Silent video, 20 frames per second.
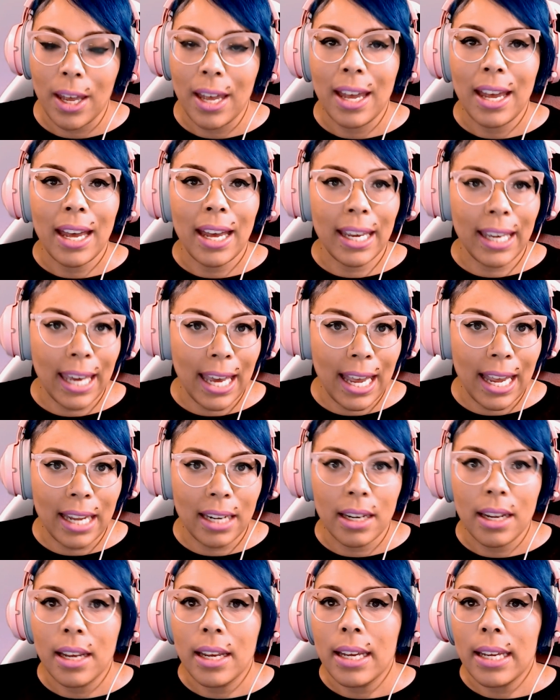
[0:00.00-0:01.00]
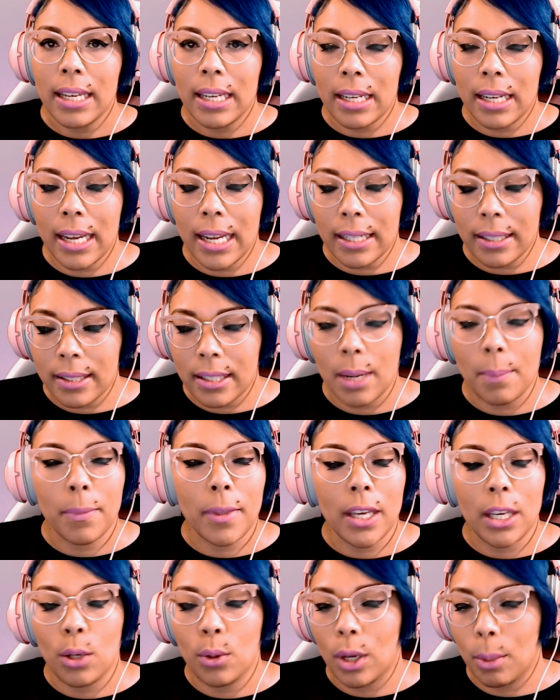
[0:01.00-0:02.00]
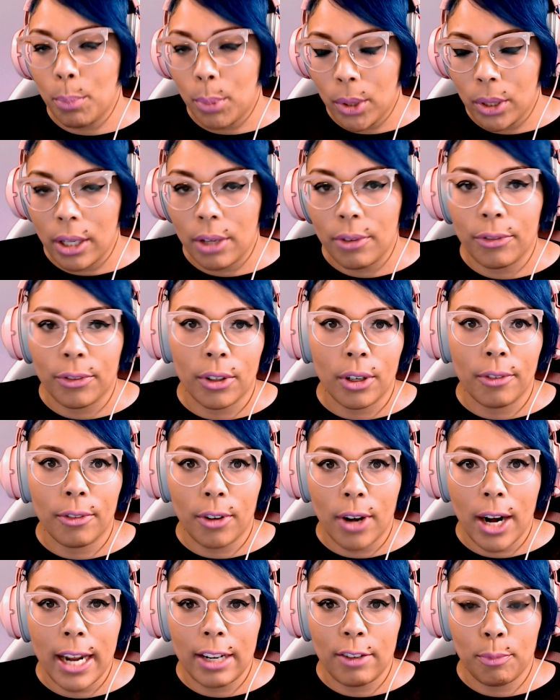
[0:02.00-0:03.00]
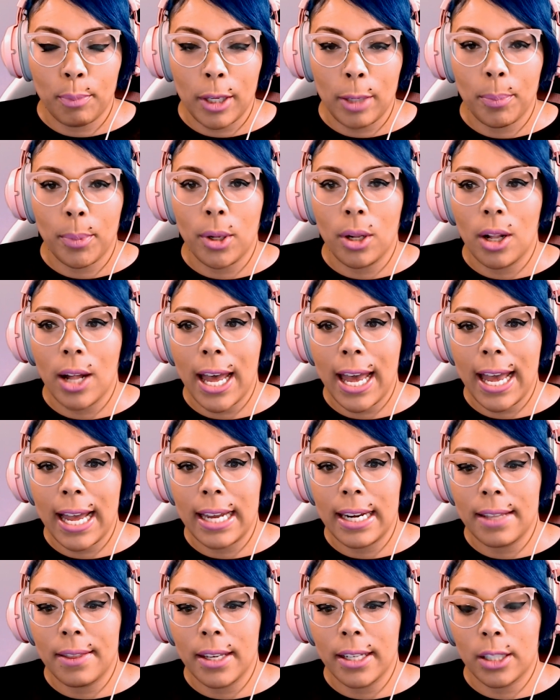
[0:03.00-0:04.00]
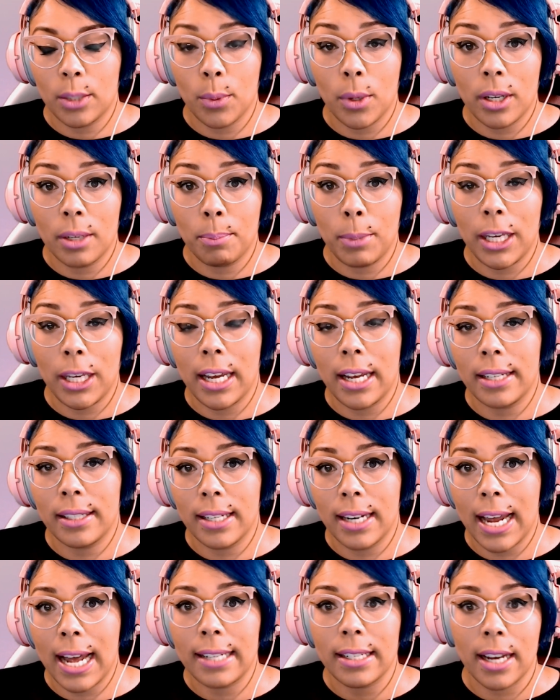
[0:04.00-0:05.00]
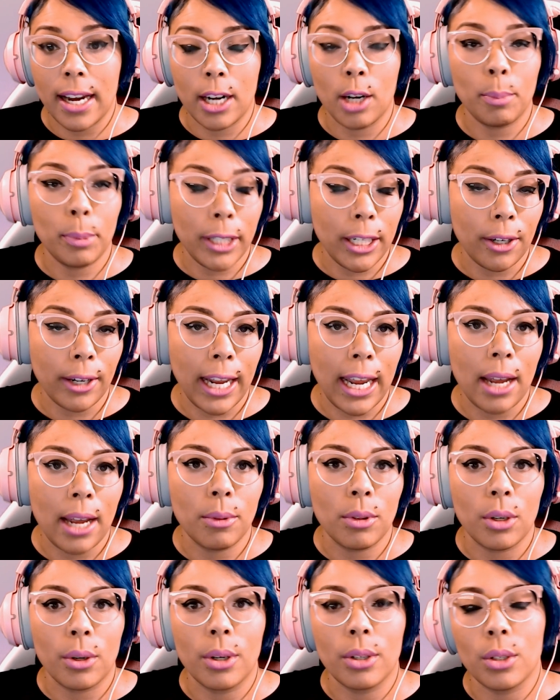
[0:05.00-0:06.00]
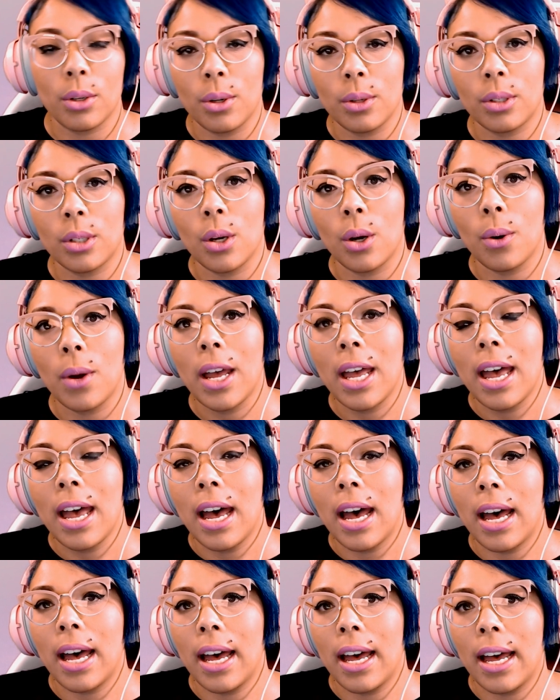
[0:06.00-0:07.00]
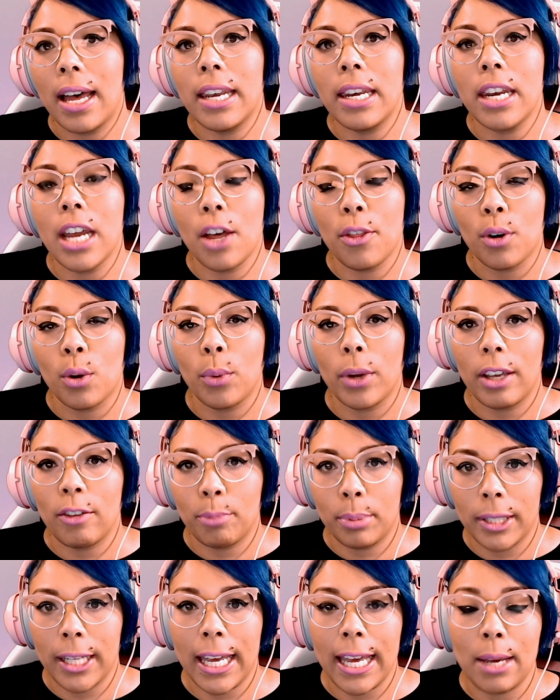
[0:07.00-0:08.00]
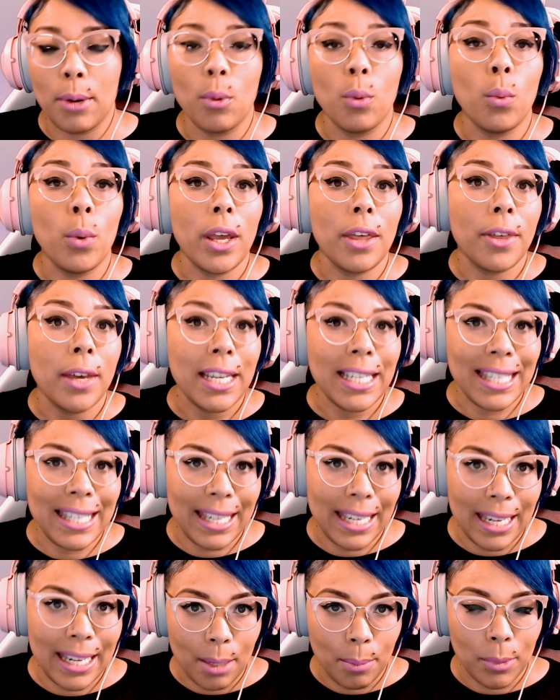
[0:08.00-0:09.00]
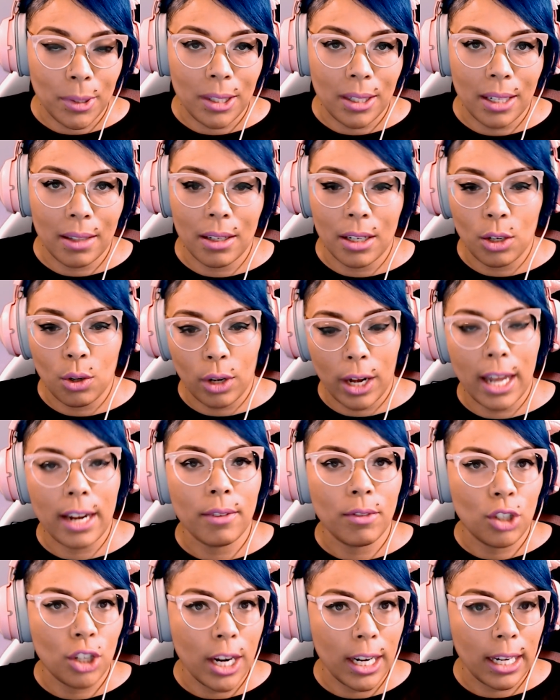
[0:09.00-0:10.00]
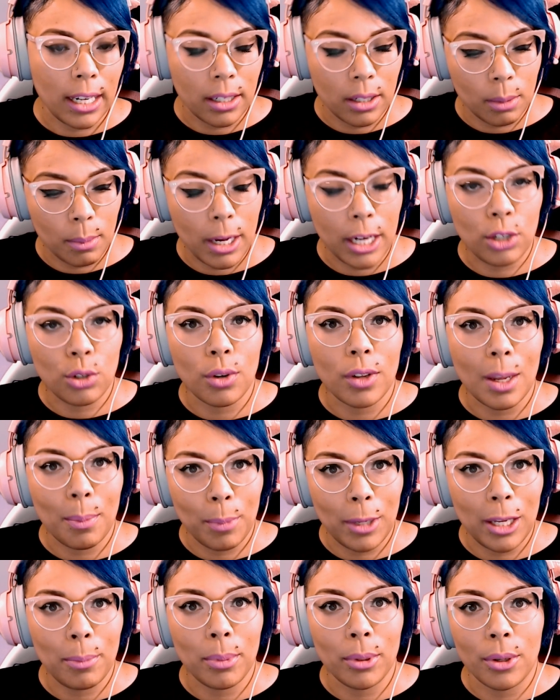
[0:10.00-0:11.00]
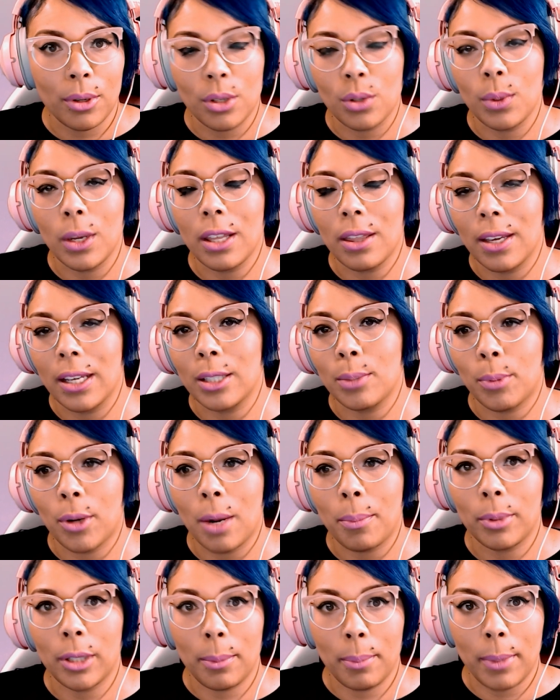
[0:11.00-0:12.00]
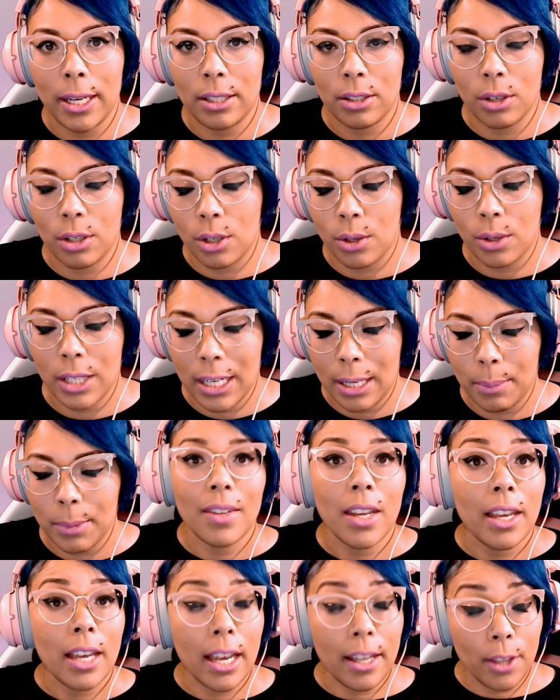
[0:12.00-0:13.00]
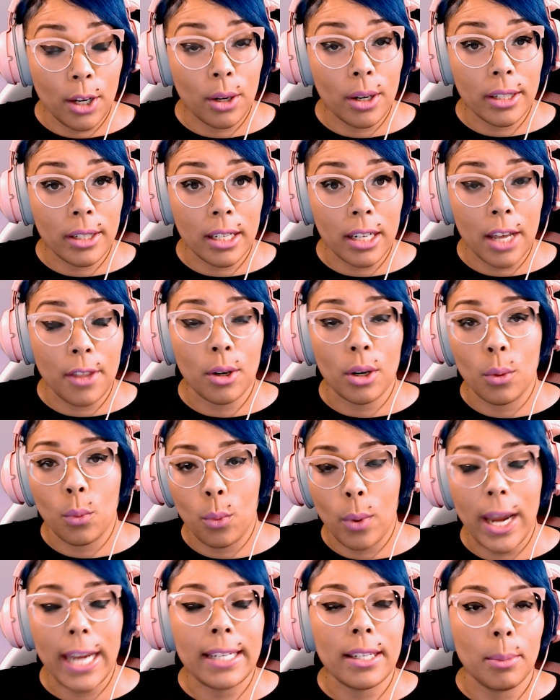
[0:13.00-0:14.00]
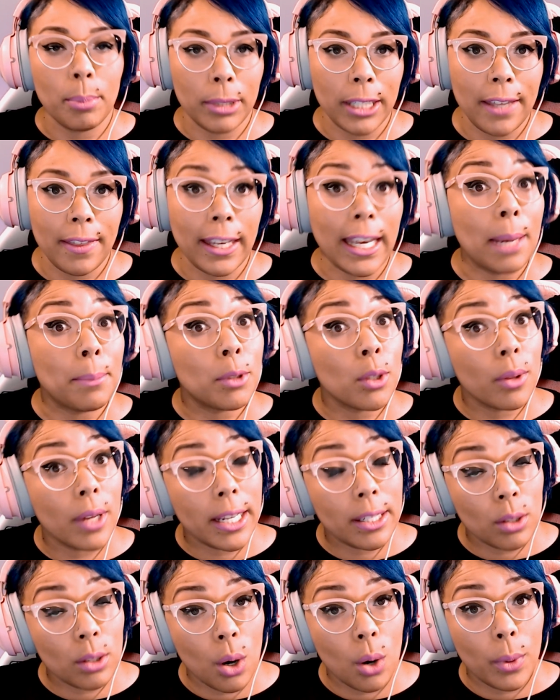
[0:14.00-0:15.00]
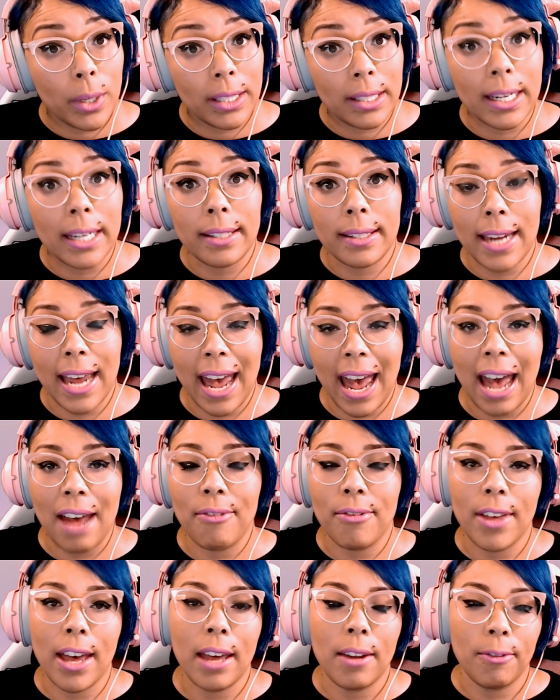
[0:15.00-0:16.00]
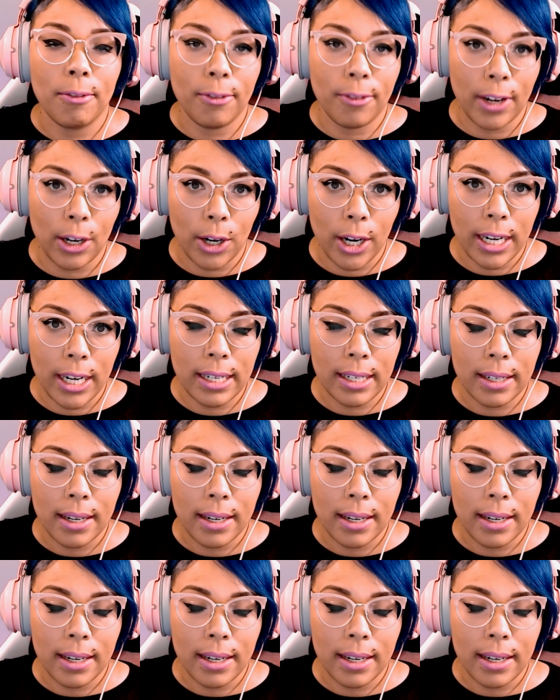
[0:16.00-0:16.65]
Again, it's something you can pull out for a variety of people. And this one, because it has a higher player count, there is also another way of playing with teams. And then you're kind of checking to make sure that people are doing things properly based on your team. So there is another way to play the game. So that's always nice to have that variant.